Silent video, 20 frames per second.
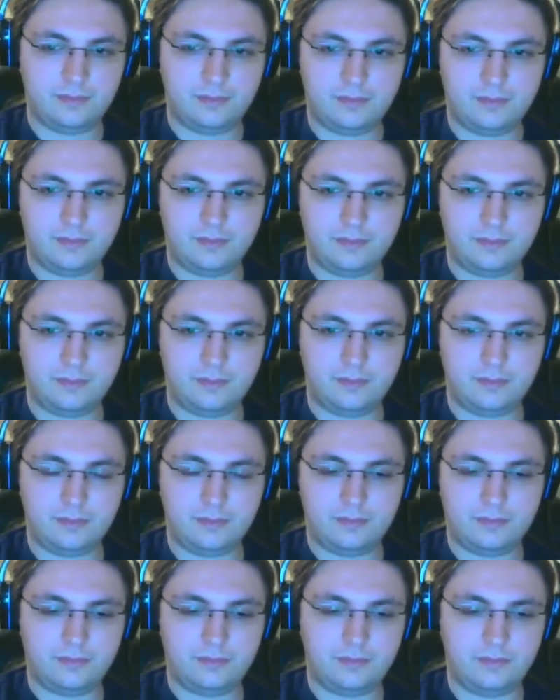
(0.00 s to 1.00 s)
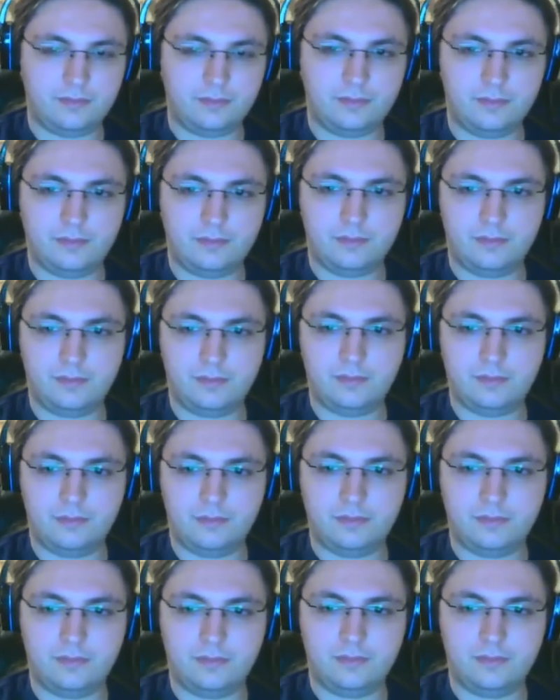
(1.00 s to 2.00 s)

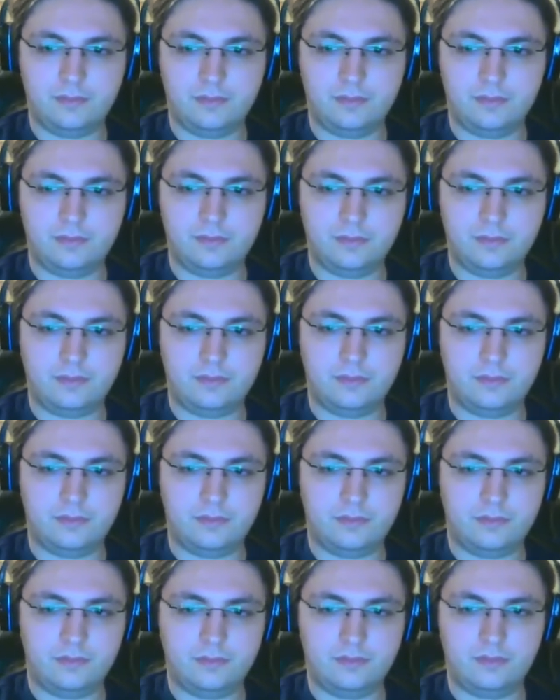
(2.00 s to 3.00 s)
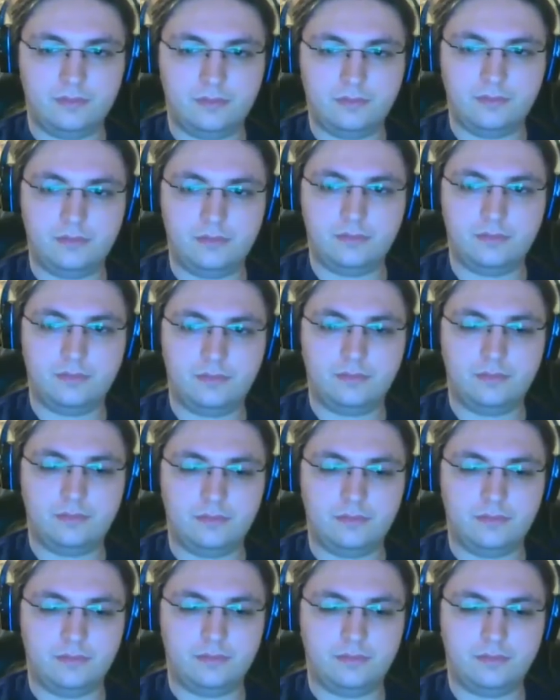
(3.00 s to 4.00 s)

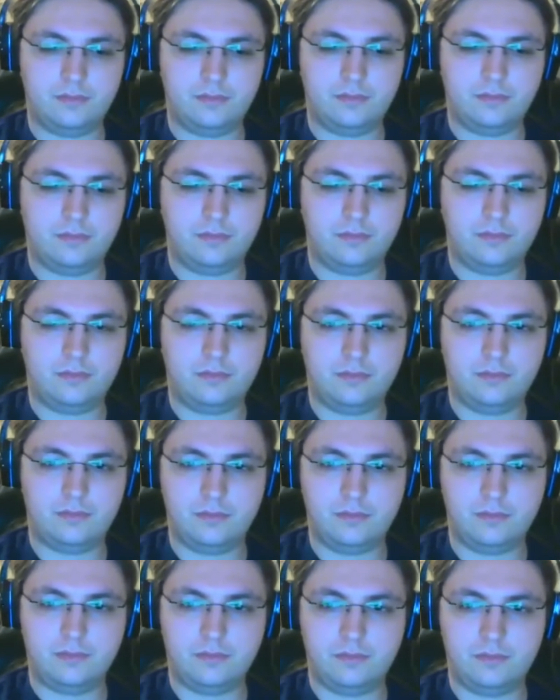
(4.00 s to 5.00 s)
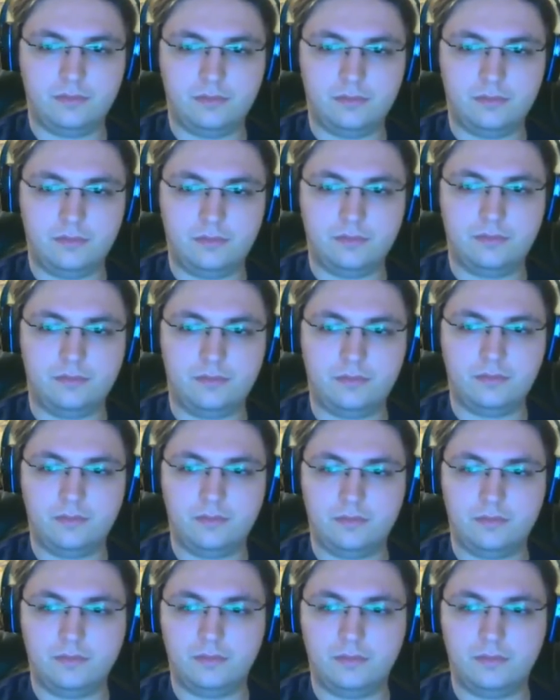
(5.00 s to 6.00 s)

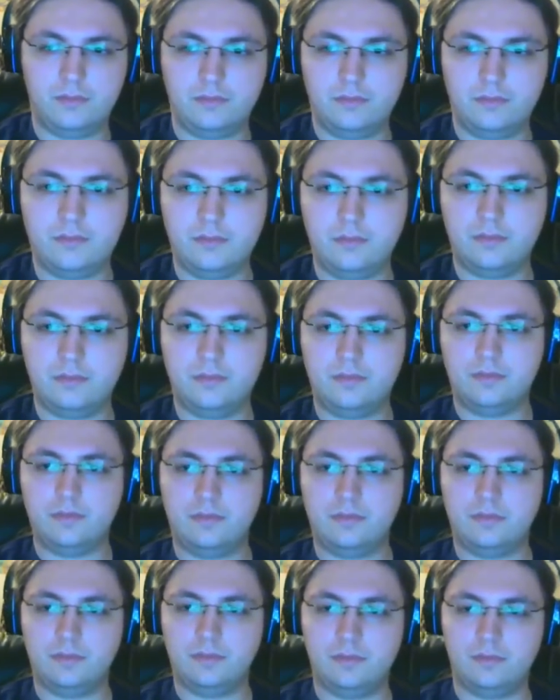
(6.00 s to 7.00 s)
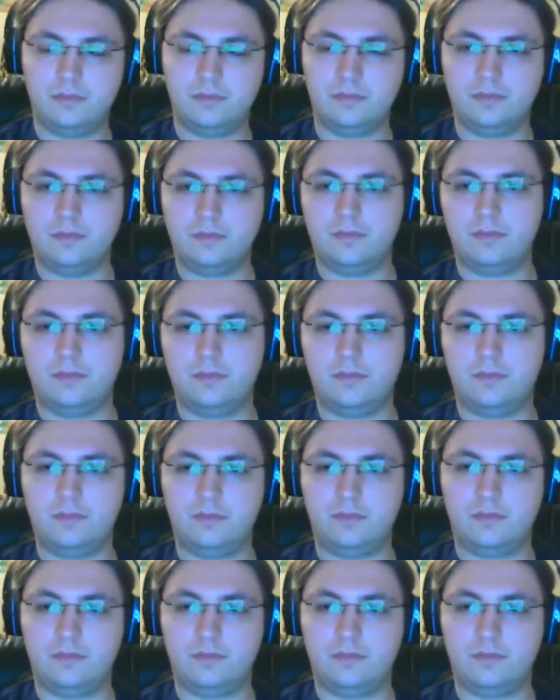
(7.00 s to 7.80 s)
This person isn't speaking.